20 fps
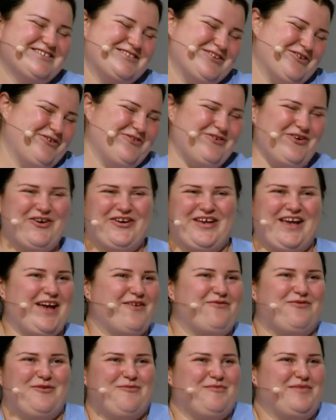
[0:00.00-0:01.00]
So
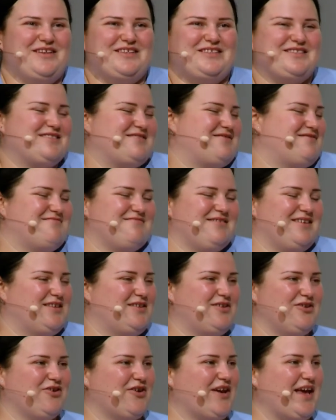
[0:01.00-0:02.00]
okay, for me it's.
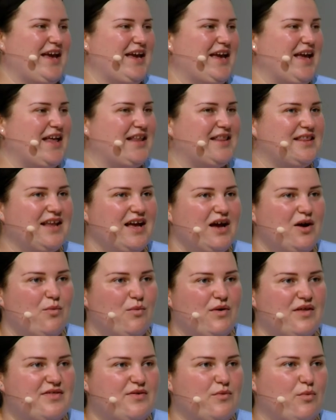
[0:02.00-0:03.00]
It, okay, and
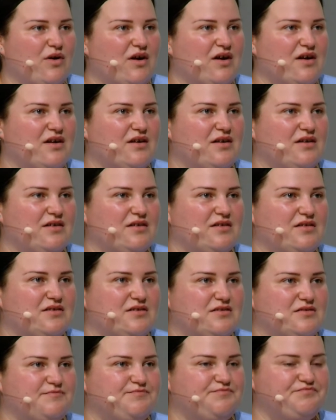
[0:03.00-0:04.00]
when the war,
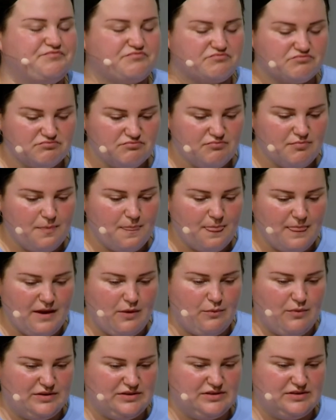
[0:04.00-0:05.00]
um,
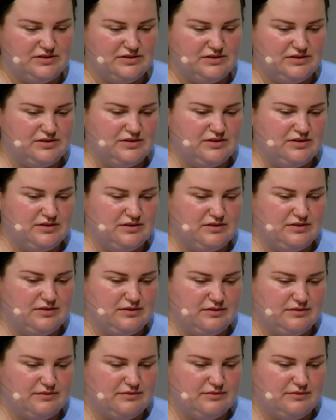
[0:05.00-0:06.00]
when
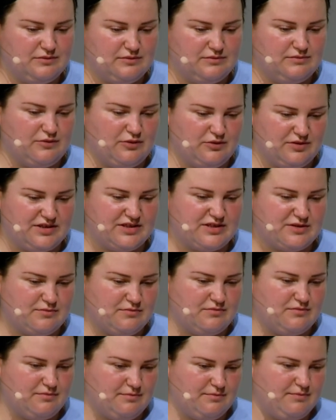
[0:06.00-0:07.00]
uh, all this
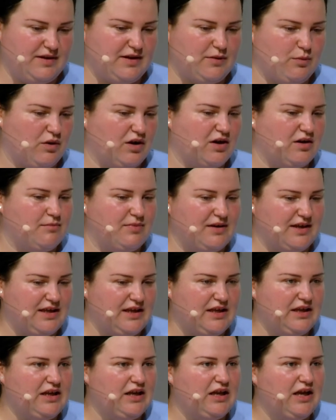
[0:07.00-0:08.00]
big war
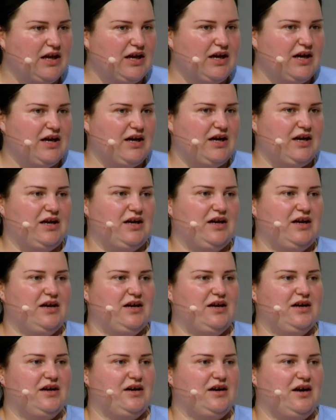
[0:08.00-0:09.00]
begin,
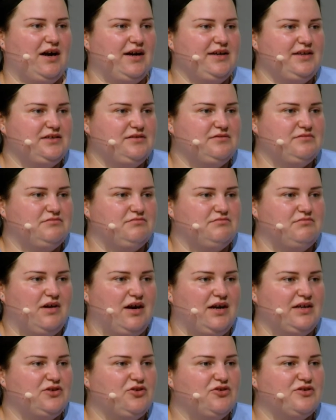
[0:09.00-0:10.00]
uh, I
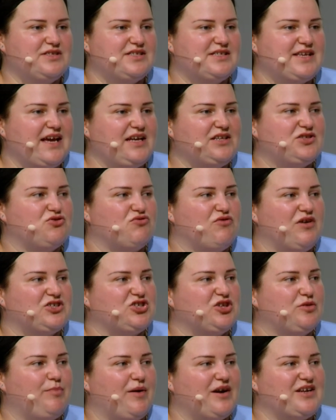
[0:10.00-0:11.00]
I don't say to
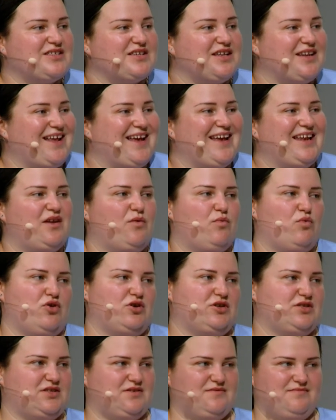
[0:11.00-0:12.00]
Russian person any
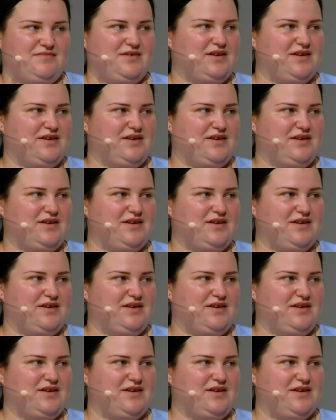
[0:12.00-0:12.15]
words.